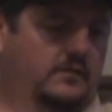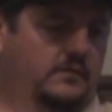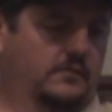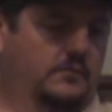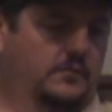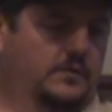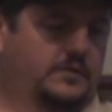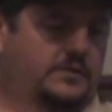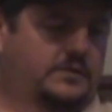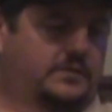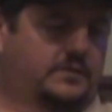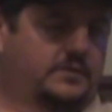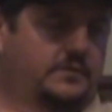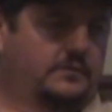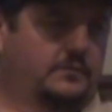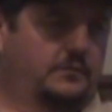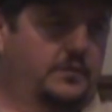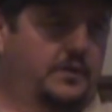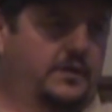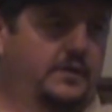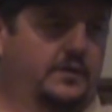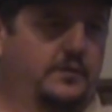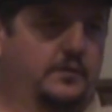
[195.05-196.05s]
which
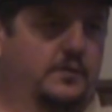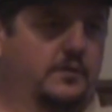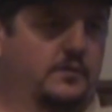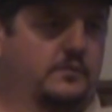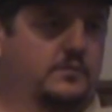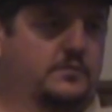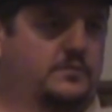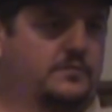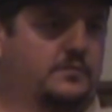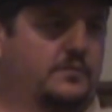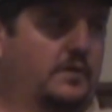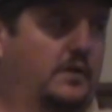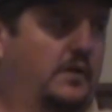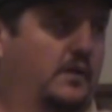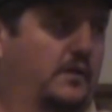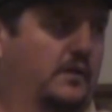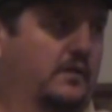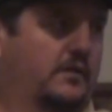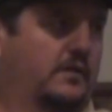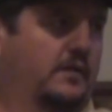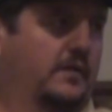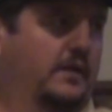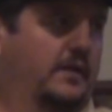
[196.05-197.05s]
we knew it was
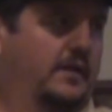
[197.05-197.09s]
rock,